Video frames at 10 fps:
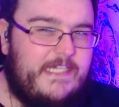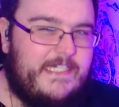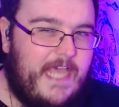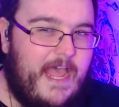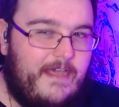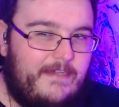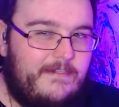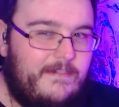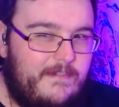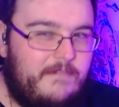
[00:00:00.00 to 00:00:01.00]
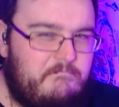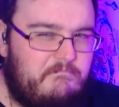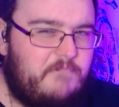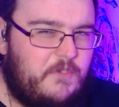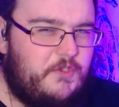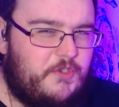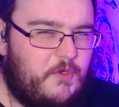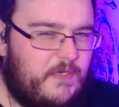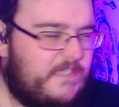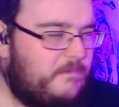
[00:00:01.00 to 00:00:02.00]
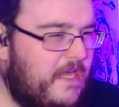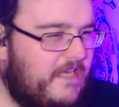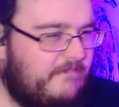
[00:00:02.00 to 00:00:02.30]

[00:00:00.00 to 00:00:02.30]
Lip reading: Kang, good choice, man.